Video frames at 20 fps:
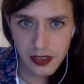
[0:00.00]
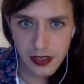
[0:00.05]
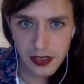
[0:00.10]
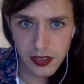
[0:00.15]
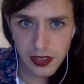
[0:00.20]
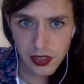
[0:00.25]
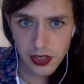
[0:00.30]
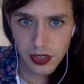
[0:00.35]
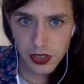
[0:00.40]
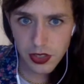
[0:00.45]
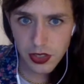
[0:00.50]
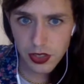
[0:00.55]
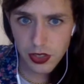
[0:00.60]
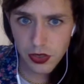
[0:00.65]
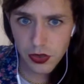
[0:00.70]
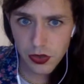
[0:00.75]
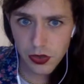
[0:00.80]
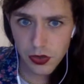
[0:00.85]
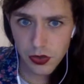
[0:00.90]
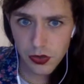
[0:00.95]

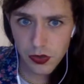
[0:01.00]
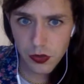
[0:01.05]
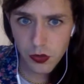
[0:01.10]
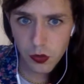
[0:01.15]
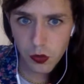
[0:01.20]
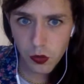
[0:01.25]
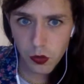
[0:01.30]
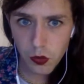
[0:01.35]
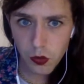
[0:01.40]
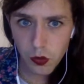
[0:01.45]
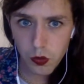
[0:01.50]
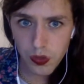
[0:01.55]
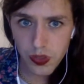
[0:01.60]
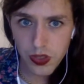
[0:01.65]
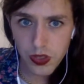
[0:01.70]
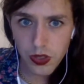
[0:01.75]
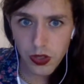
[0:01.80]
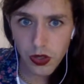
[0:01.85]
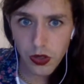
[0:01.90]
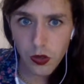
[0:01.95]

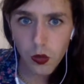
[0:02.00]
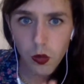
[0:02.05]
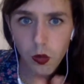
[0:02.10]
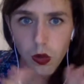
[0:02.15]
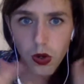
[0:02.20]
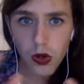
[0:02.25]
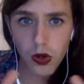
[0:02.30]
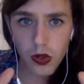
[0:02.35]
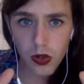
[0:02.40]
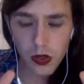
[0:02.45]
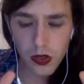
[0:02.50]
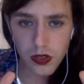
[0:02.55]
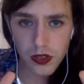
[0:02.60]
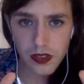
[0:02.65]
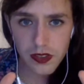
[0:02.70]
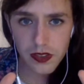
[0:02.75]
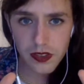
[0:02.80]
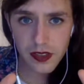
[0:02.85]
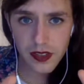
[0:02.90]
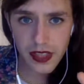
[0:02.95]
your
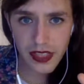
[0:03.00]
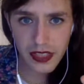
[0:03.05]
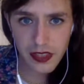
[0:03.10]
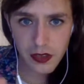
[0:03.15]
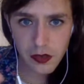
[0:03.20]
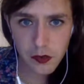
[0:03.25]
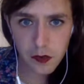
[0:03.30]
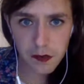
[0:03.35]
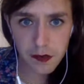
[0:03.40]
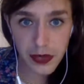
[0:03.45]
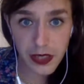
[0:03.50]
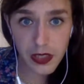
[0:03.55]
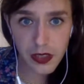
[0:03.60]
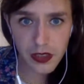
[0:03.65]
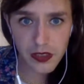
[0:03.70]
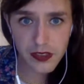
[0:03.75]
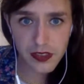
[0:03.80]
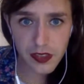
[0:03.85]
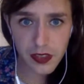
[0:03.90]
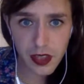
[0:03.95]
world that you
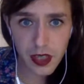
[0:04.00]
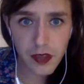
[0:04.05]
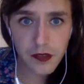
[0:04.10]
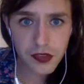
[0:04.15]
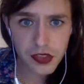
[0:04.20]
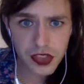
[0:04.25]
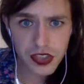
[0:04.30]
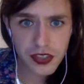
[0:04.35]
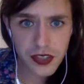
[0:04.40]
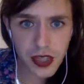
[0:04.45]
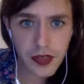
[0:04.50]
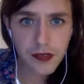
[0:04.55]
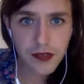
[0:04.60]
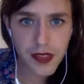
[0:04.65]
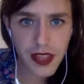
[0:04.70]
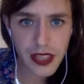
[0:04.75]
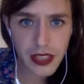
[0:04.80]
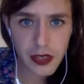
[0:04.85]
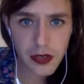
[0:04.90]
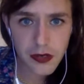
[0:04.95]
built of stuff
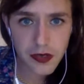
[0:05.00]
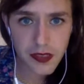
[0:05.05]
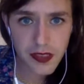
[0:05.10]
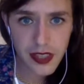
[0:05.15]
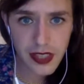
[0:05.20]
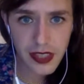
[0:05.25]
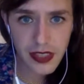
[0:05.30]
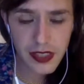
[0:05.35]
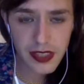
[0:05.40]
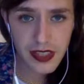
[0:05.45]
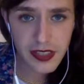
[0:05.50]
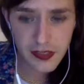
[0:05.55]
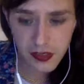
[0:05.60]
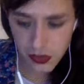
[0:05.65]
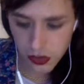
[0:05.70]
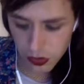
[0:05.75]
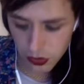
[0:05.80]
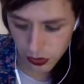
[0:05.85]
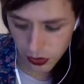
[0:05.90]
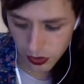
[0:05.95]
that you think is
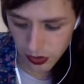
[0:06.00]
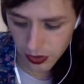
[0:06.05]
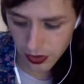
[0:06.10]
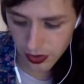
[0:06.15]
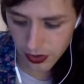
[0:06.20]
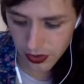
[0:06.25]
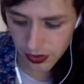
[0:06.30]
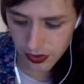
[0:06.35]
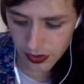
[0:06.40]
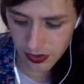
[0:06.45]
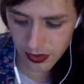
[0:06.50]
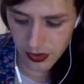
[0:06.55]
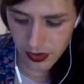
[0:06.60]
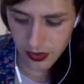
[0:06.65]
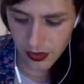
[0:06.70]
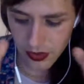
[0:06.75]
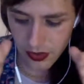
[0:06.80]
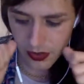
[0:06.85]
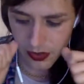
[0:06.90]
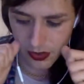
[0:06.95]
cool
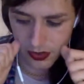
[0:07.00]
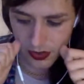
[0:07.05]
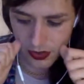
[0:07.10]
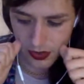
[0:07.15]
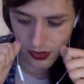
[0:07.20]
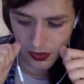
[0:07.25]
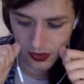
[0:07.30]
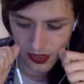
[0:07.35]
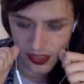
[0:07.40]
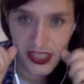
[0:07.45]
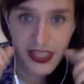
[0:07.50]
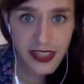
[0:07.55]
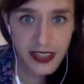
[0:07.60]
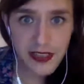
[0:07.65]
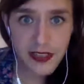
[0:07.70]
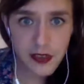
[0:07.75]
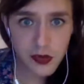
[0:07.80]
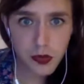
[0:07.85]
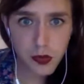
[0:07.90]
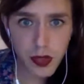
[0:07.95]

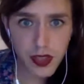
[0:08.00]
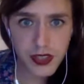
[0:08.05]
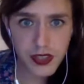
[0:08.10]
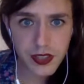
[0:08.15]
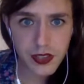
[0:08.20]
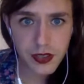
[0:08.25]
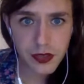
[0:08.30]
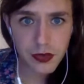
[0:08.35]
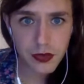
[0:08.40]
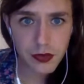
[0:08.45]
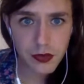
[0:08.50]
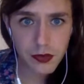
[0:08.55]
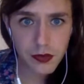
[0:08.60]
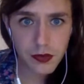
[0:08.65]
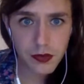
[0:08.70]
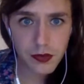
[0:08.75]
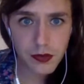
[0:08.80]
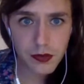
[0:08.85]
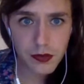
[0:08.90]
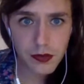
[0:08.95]
is what you
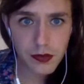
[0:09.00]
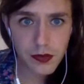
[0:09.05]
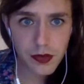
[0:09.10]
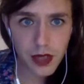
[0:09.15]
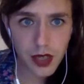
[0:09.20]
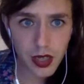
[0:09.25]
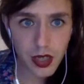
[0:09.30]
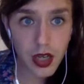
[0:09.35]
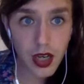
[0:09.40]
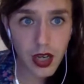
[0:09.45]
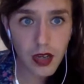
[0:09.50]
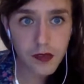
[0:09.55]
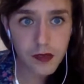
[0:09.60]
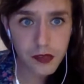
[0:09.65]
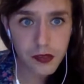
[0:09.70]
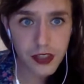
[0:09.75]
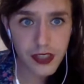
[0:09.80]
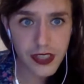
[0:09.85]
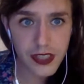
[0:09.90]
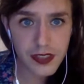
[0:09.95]
are
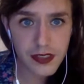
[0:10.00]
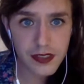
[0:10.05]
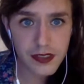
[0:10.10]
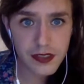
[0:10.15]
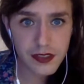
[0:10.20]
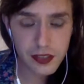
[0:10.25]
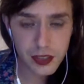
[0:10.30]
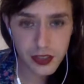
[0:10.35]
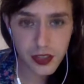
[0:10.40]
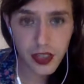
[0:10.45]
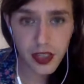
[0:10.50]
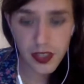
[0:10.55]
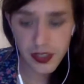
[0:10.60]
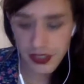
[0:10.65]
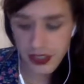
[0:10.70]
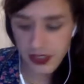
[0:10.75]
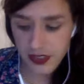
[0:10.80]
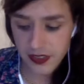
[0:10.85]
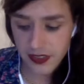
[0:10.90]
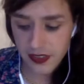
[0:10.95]
offering to your
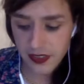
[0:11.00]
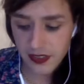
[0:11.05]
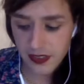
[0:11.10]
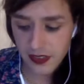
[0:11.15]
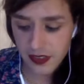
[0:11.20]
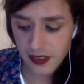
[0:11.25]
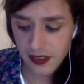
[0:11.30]
audience.